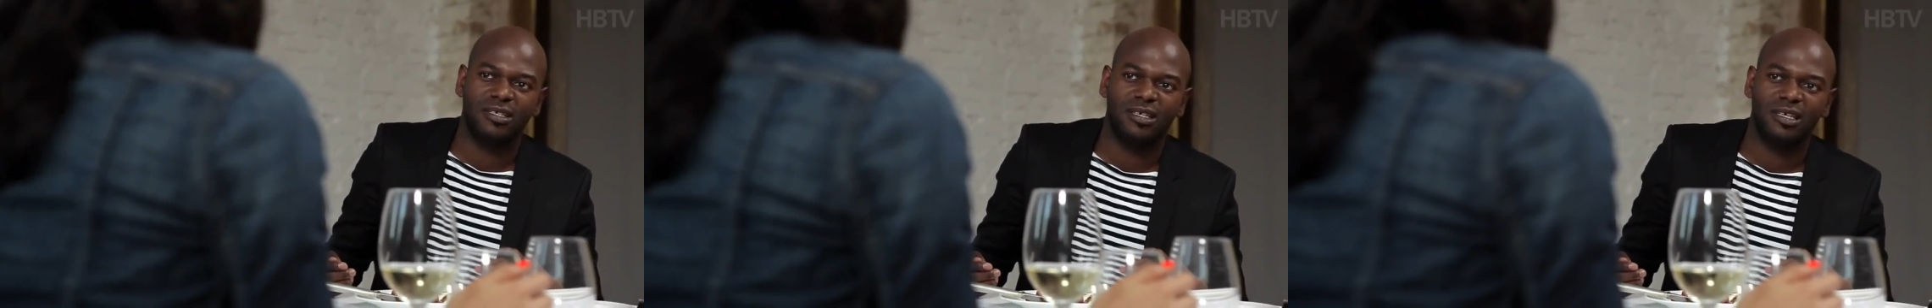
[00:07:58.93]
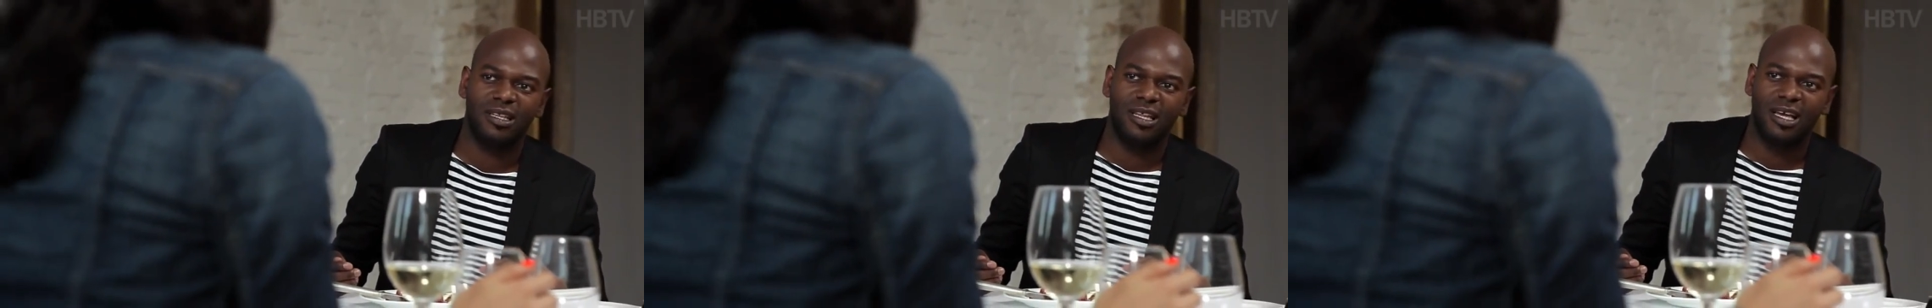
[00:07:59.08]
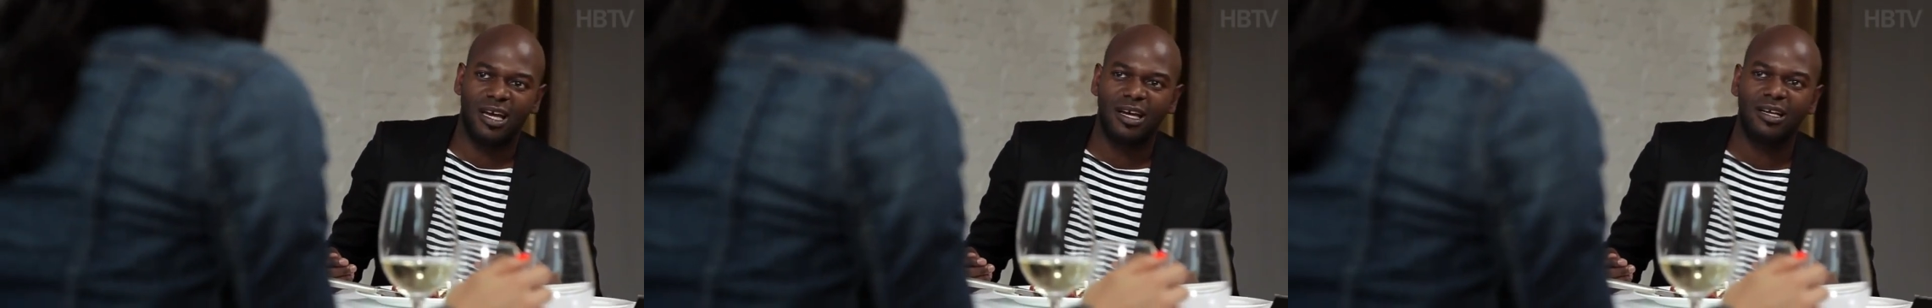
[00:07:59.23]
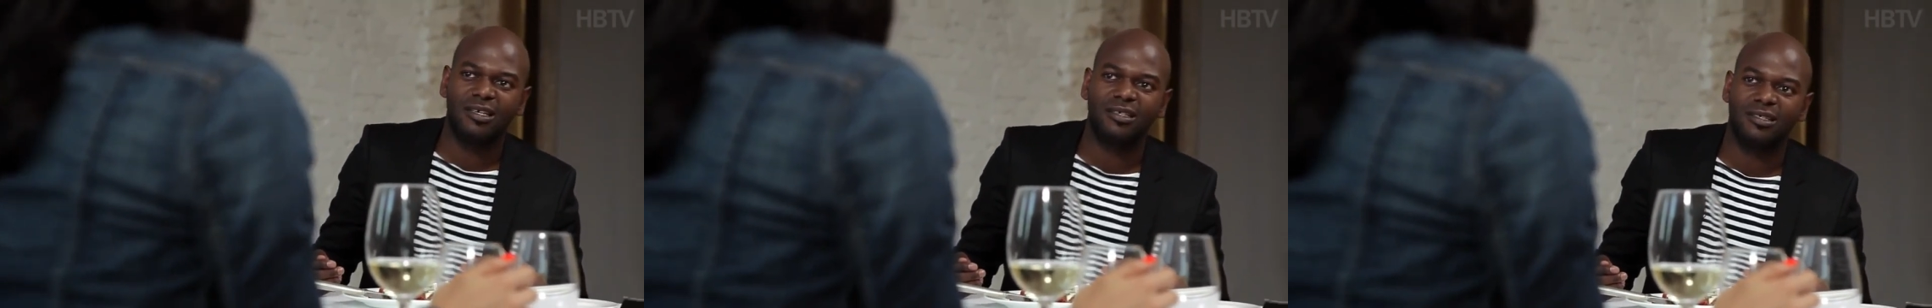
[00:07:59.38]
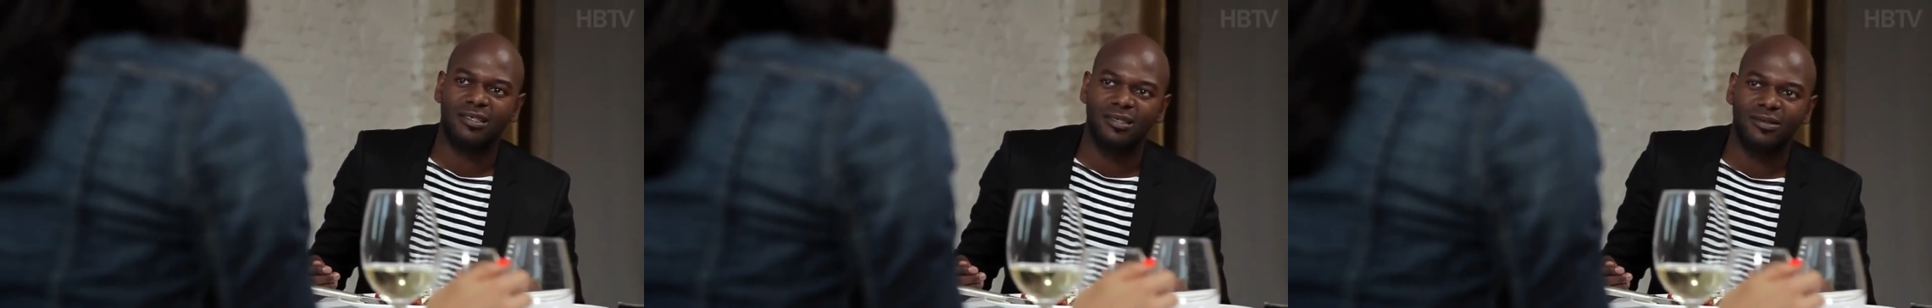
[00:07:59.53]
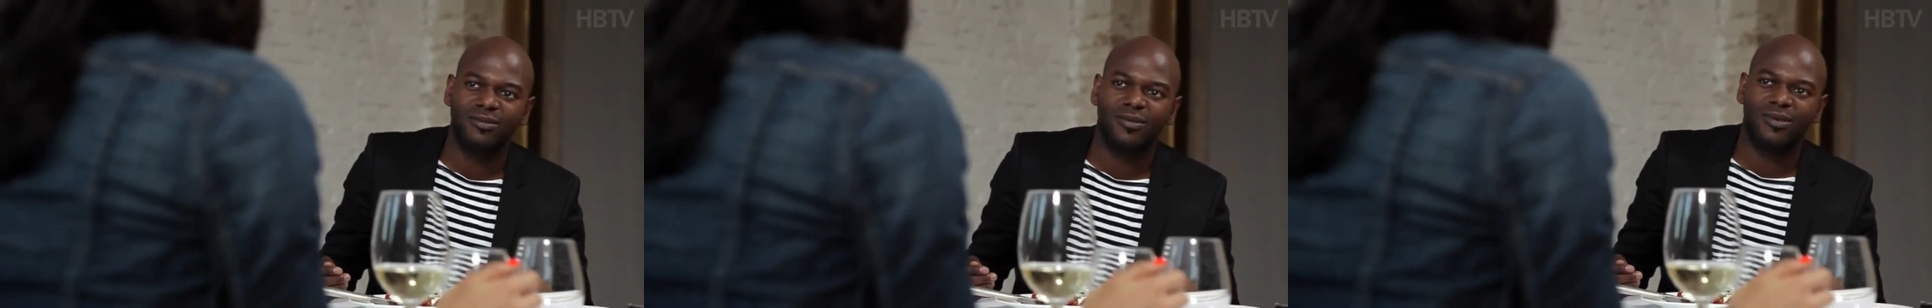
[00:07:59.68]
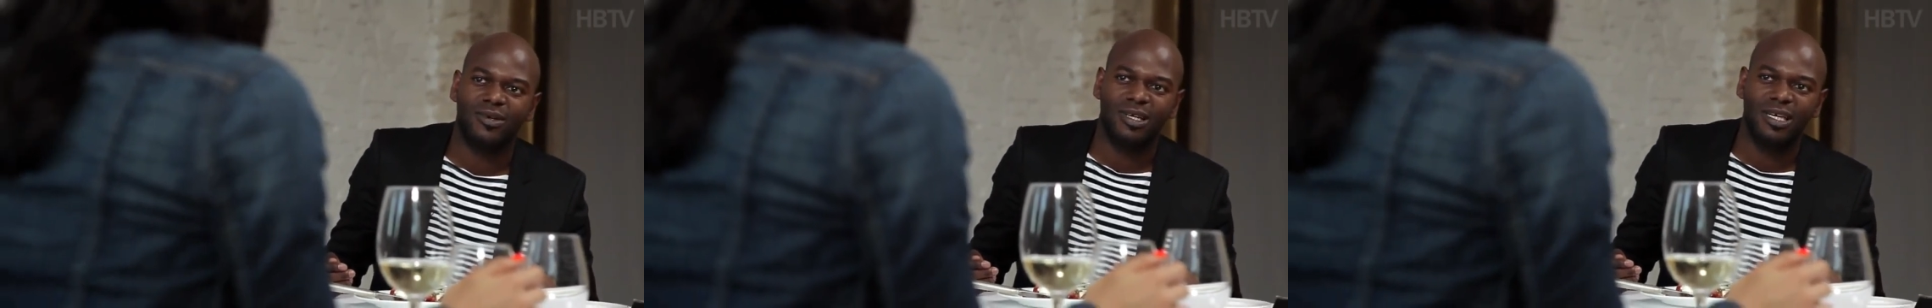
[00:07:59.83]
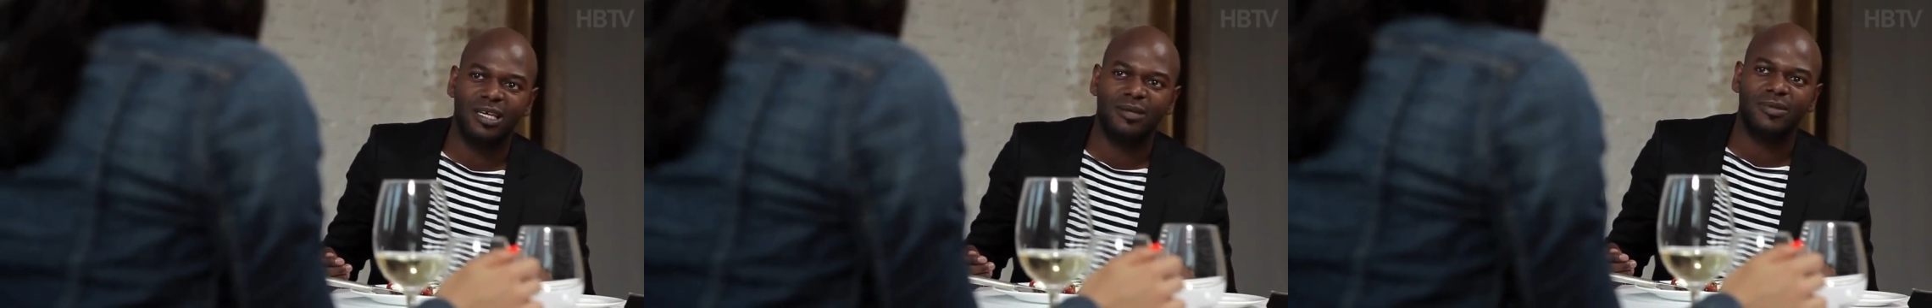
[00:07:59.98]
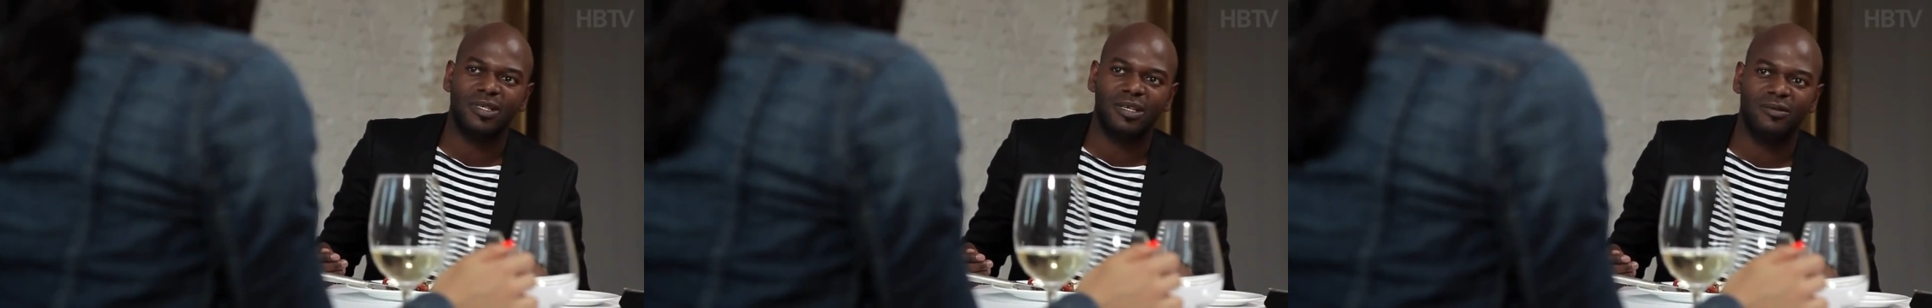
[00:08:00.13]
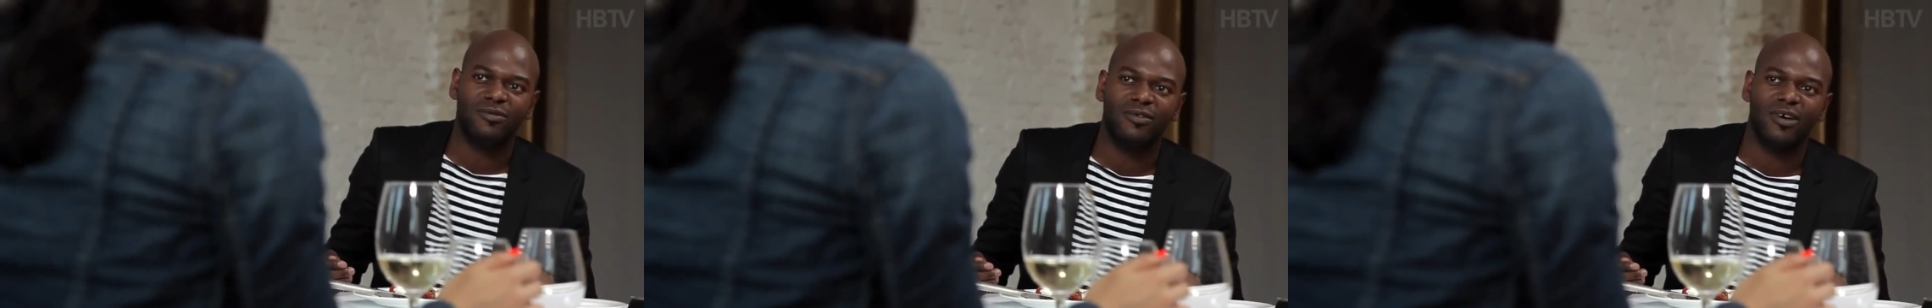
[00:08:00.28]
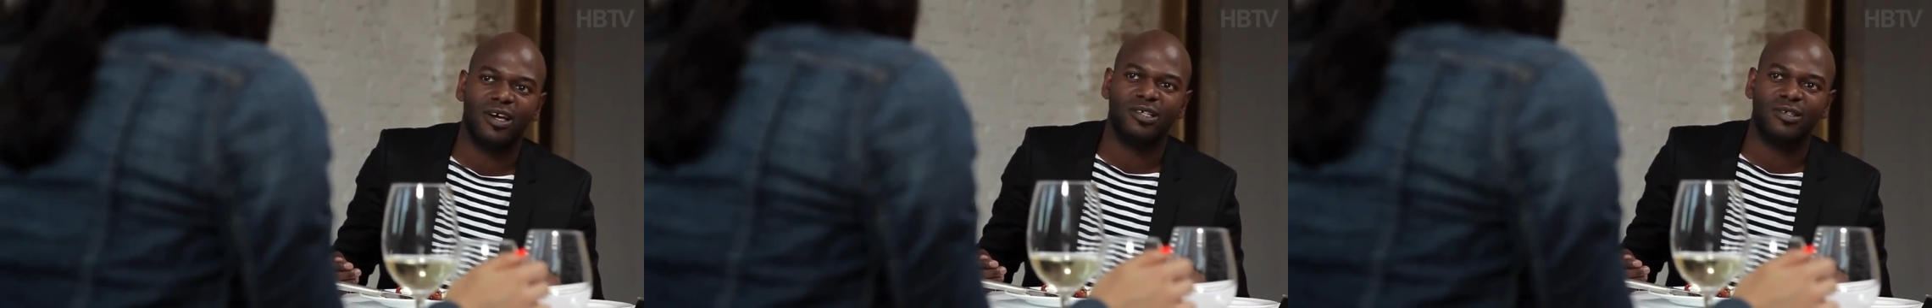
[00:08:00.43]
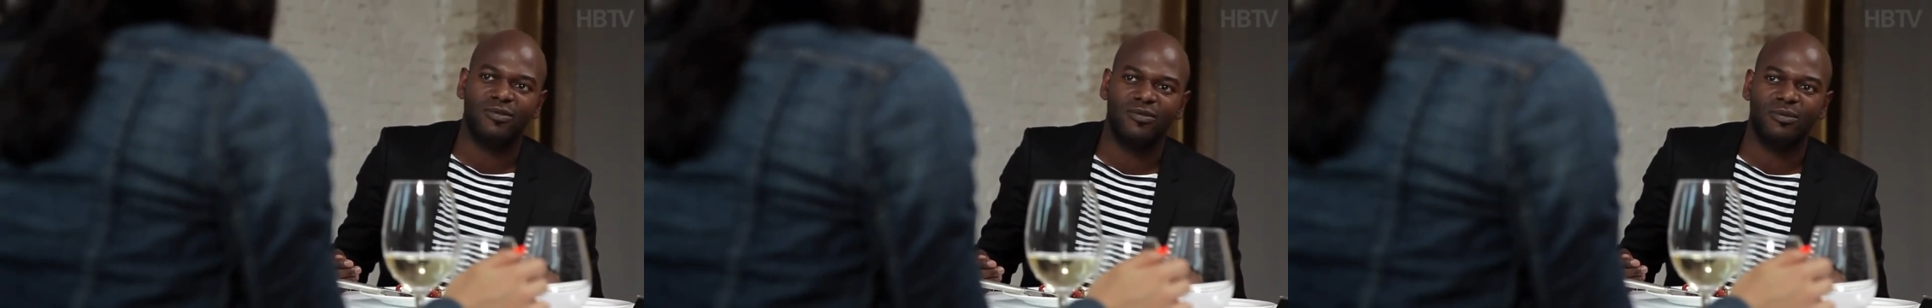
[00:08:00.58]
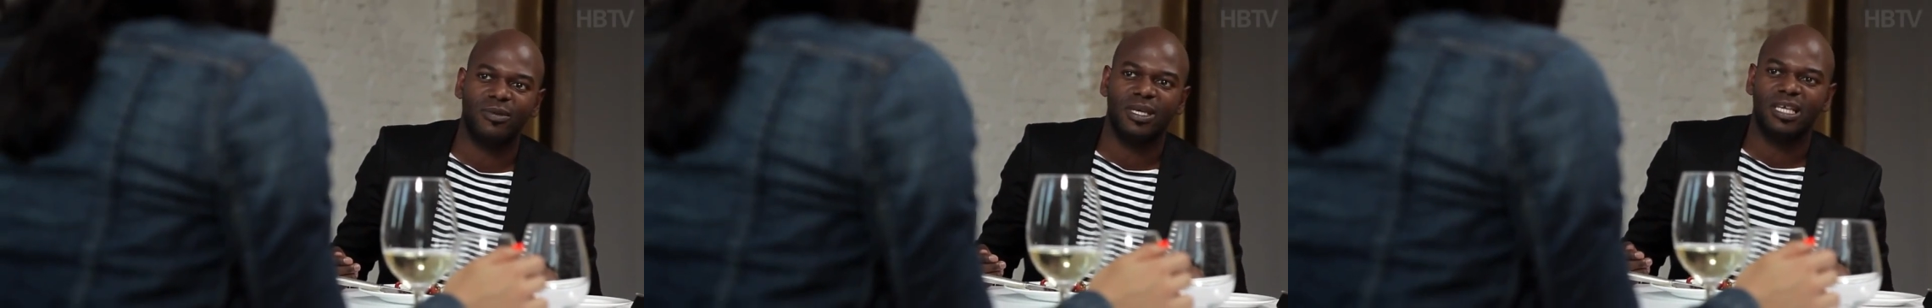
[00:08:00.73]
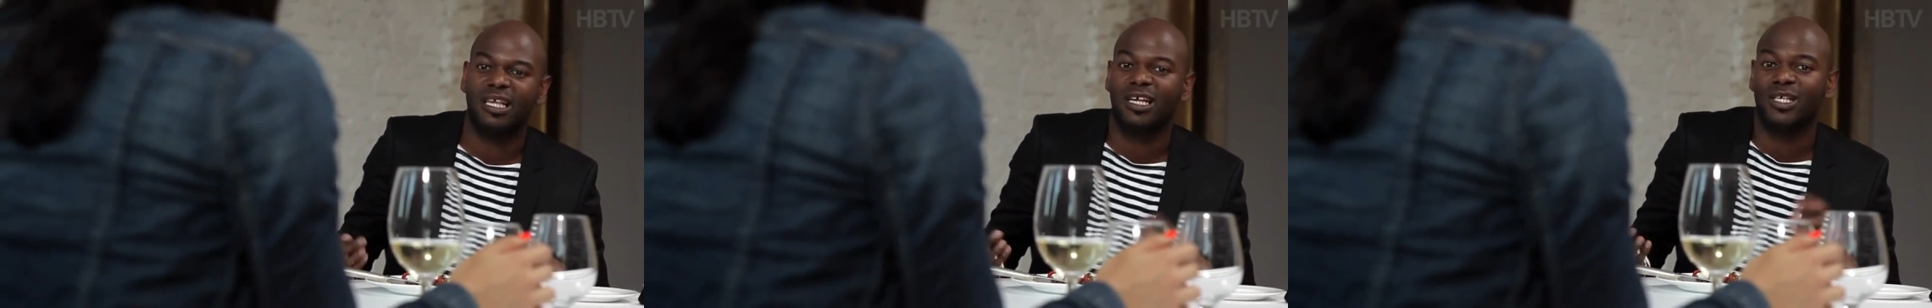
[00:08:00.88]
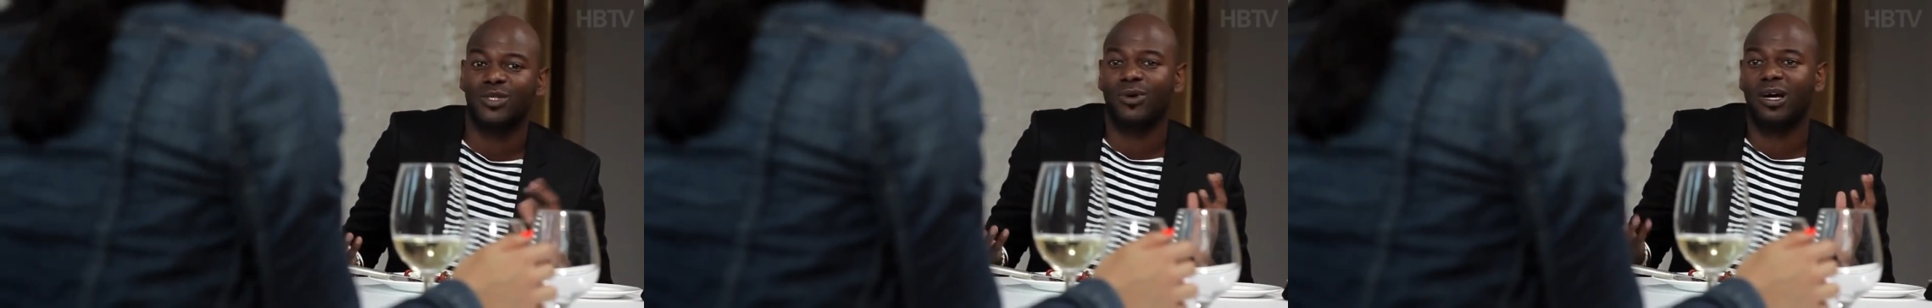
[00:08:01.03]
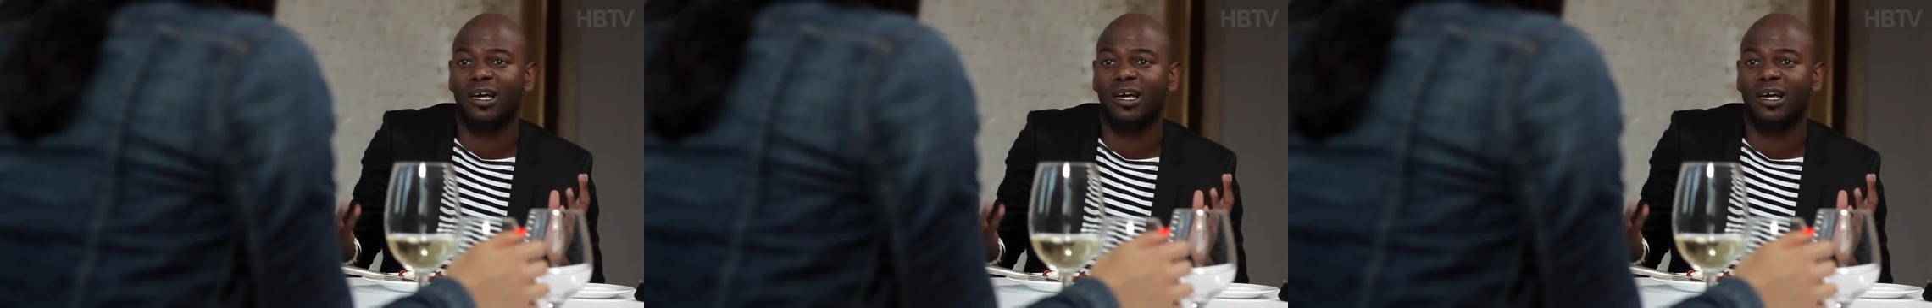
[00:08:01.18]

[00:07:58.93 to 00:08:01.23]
And that's what keeps it fresh for me. That's